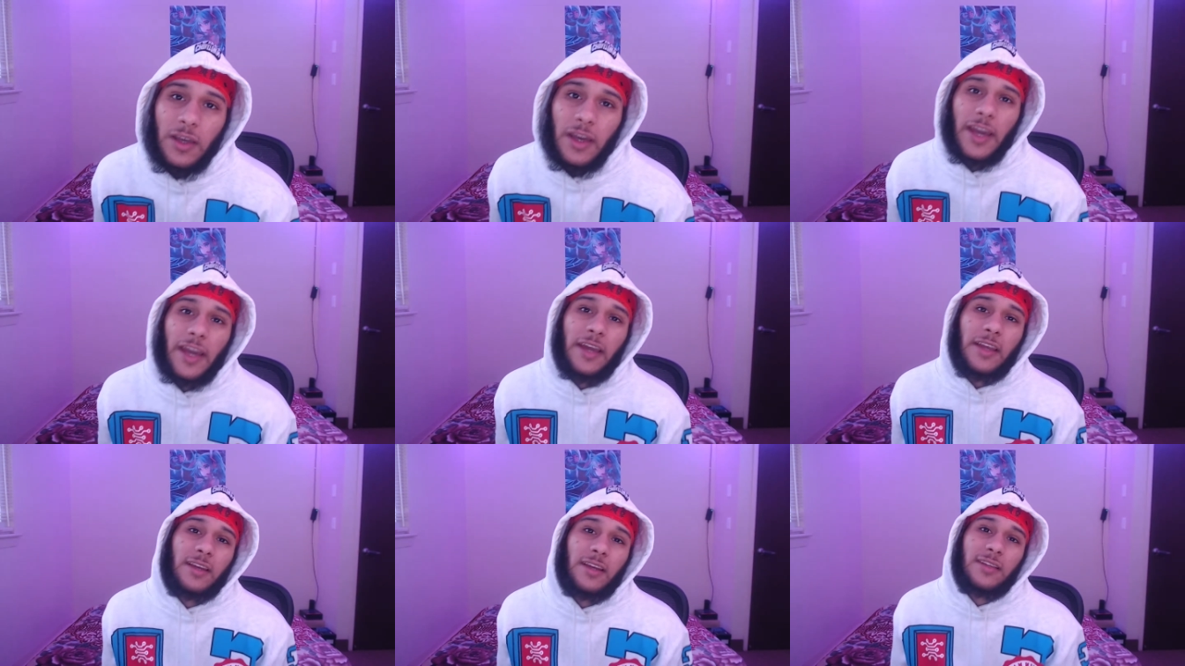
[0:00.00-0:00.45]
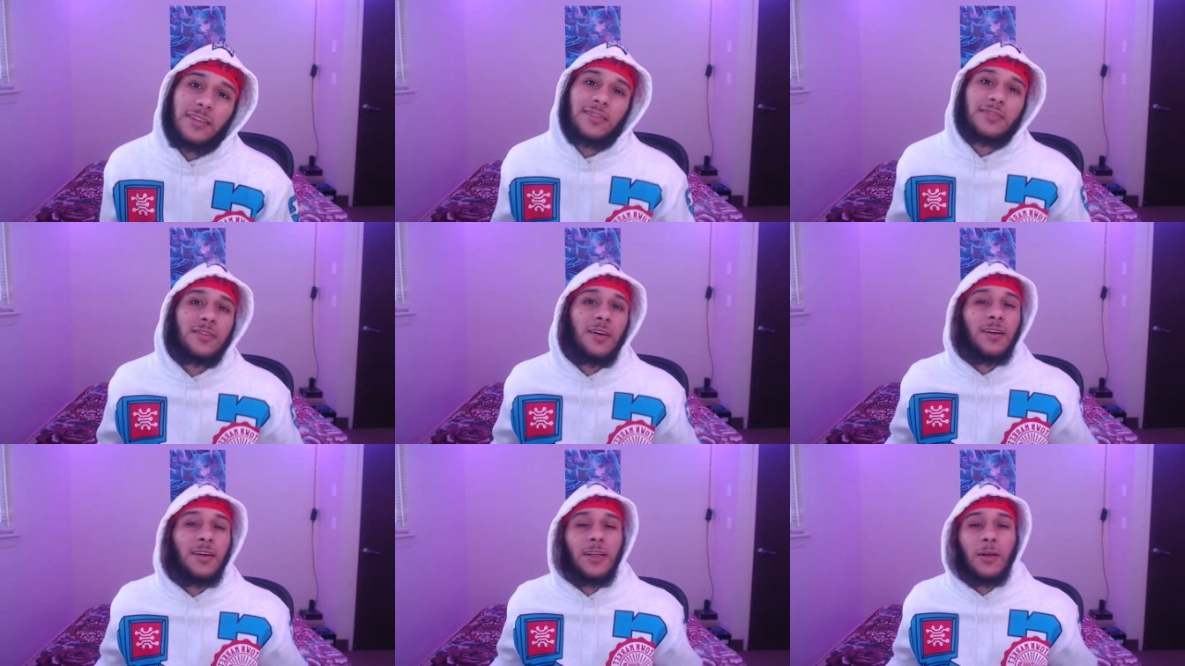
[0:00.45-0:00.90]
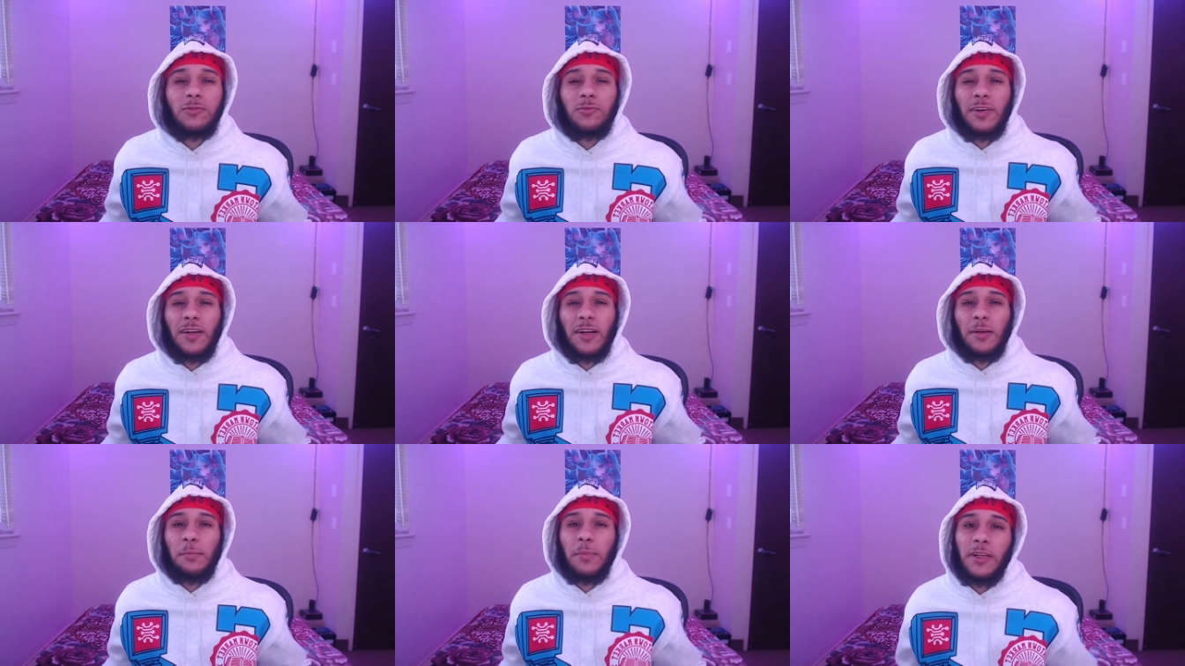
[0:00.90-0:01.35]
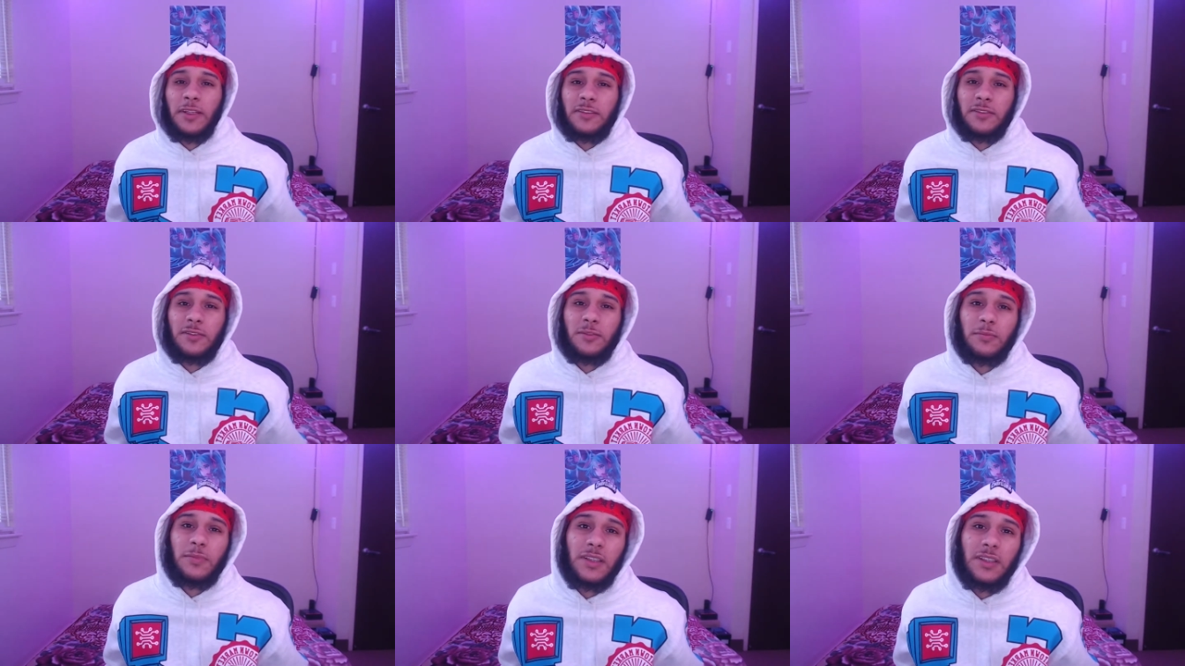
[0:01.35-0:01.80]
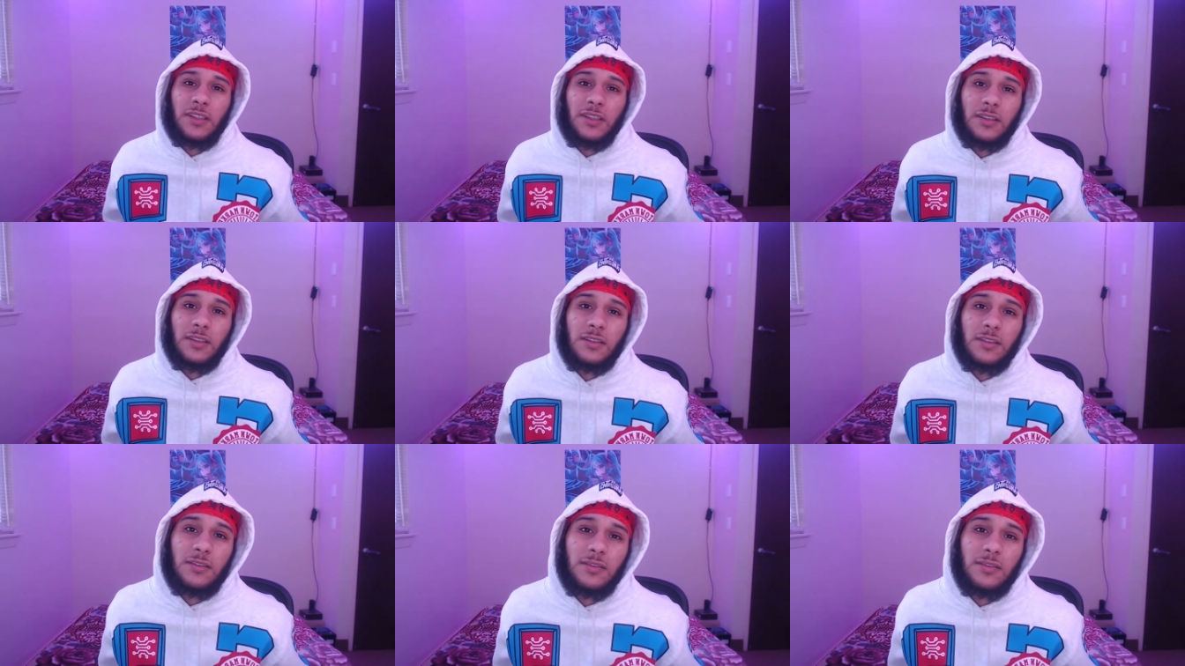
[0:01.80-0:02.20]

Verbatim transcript: and it's a song that was recommended to me.